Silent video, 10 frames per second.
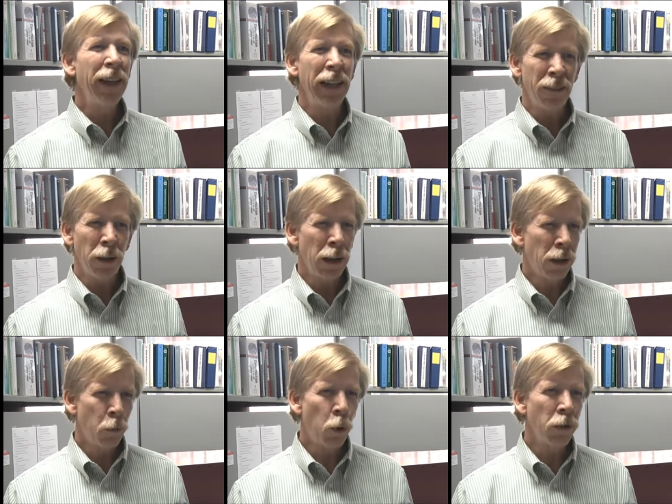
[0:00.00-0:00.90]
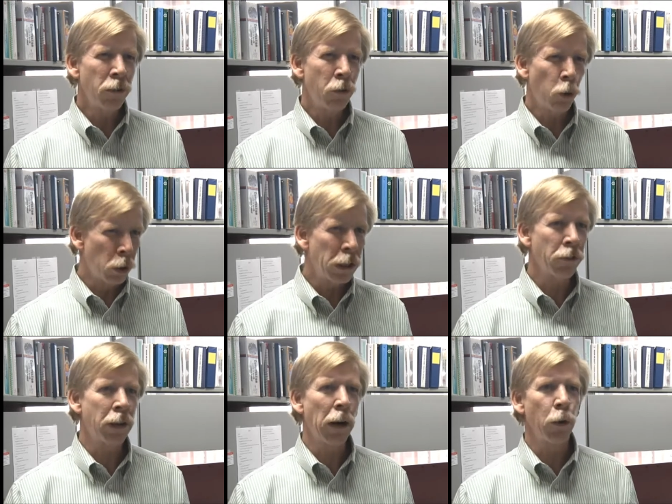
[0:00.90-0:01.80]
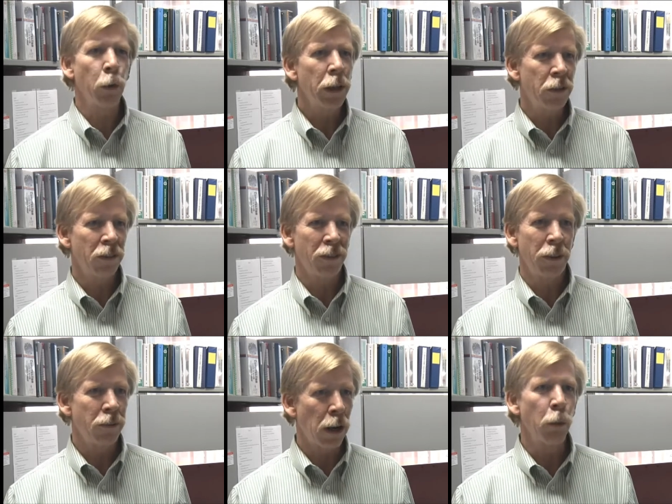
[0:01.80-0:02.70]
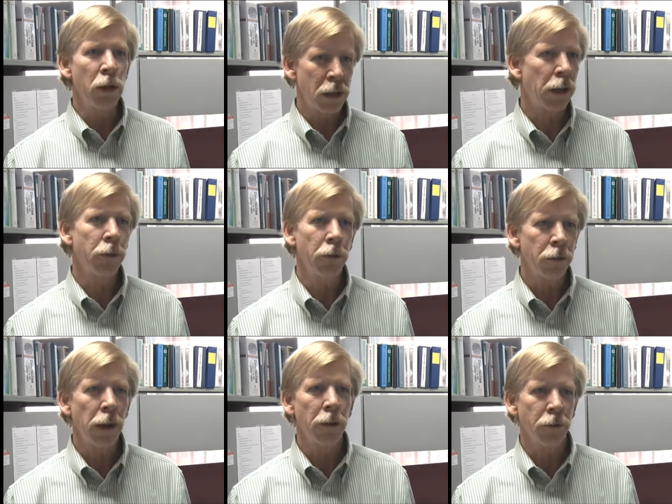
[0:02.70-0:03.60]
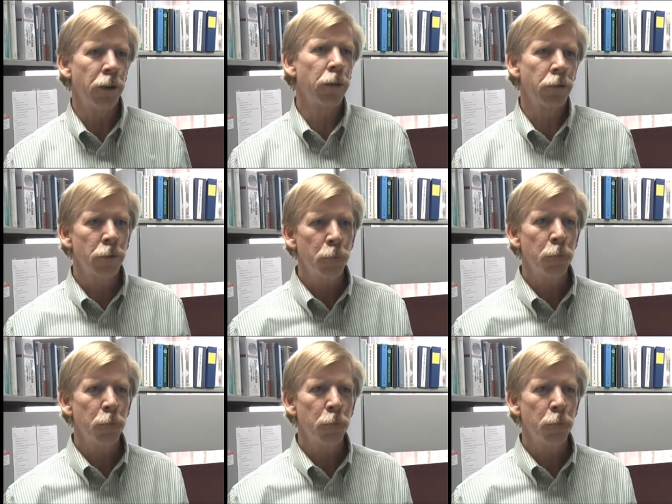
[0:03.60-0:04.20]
it, one tornado siren really just does not reach out to those kinds of folks.